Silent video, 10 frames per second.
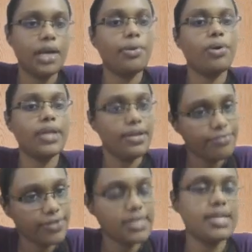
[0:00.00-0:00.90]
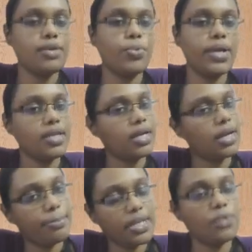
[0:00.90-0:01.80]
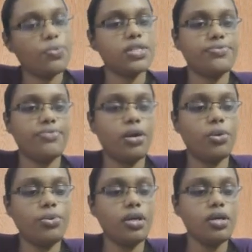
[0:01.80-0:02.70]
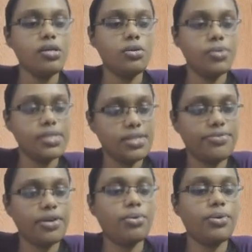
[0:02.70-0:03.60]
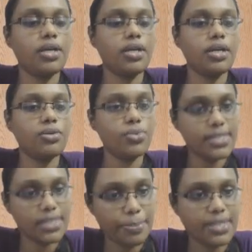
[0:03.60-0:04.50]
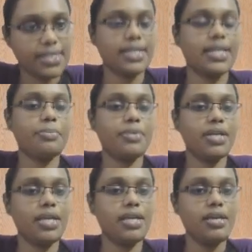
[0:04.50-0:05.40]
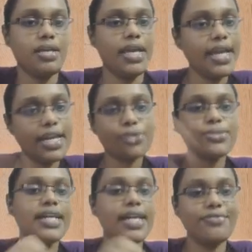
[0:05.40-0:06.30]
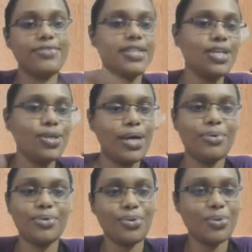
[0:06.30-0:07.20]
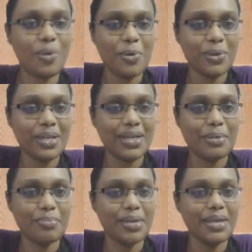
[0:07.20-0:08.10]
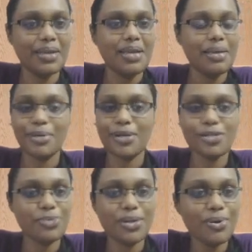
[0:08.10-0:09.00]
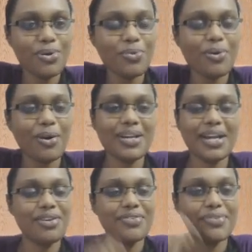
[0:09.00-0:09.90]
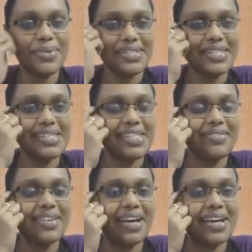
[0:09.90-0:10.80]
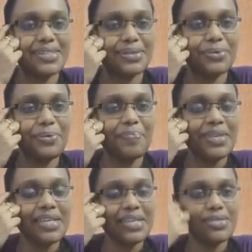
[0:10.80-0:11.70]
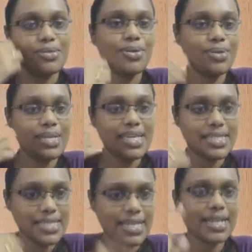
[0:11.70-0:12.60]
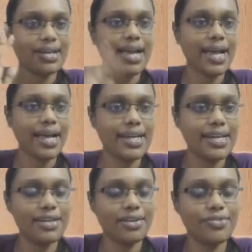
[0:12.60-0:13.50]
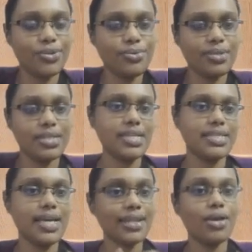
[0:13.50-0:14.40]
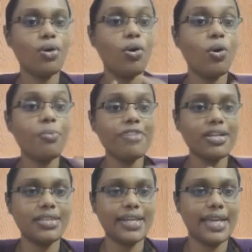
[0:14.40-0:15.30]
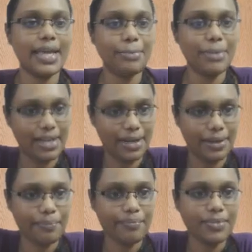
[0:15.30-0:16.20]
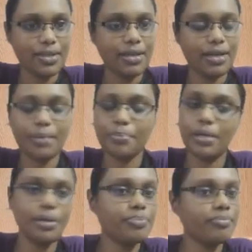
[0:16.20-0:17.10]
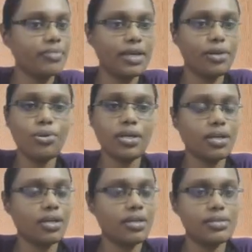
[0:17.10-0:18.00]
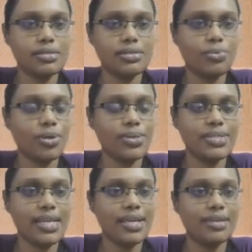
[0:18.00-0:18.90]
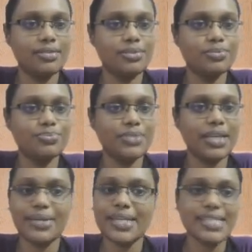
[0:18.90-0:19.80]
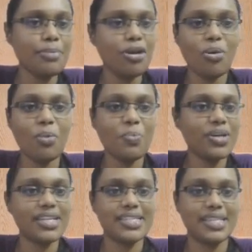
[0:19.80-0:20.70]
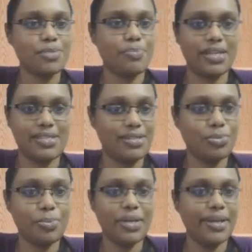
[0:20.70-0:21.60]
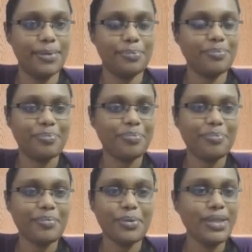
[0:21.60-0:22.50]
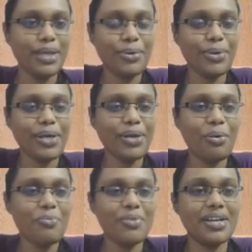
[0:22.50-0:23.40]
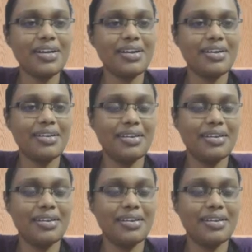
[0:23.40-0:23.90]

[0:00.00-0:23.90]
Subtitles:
about everything, when the company was found, who is the founder and who is the present MD, A to Z, everything you have to know about that company, because we don't know what kind of questions they will ask, no? So to easily crack an interview, these are the homework that can be done. A good, what to say, a reasonable homework is expected to be done. Without doing homework,